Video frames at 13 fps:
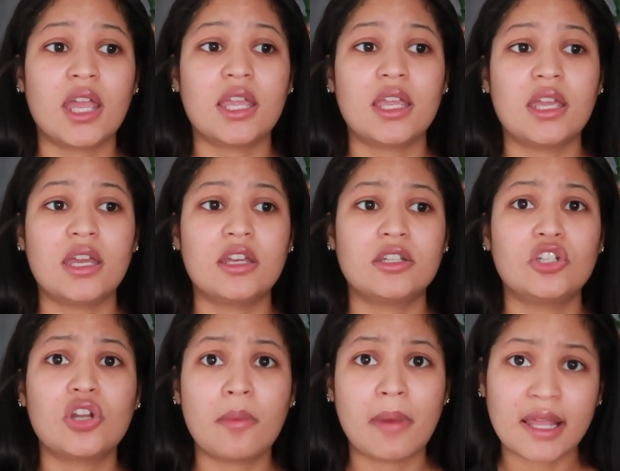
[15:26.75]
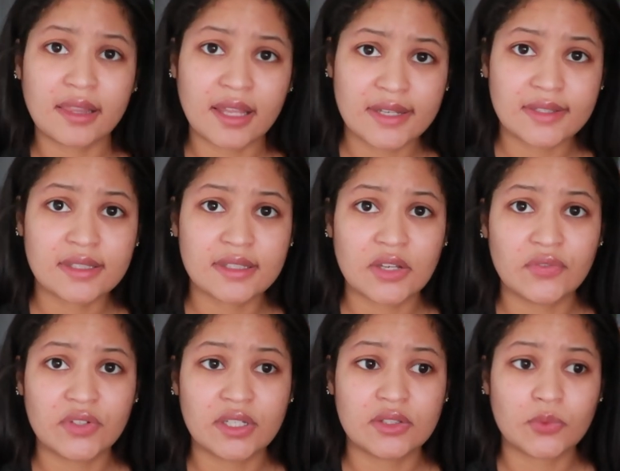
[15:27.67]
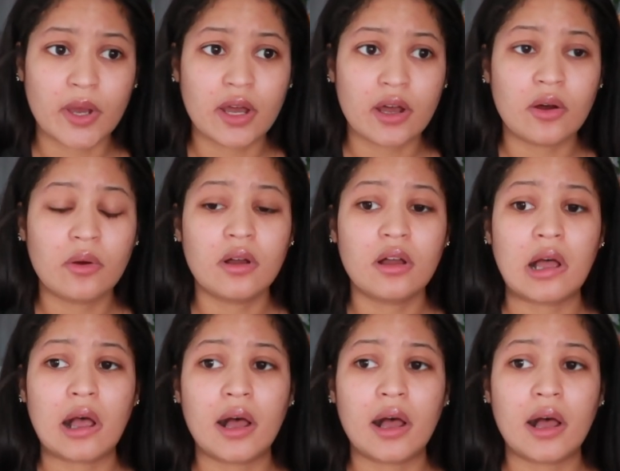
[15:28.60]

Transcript: and you know my license safety as well.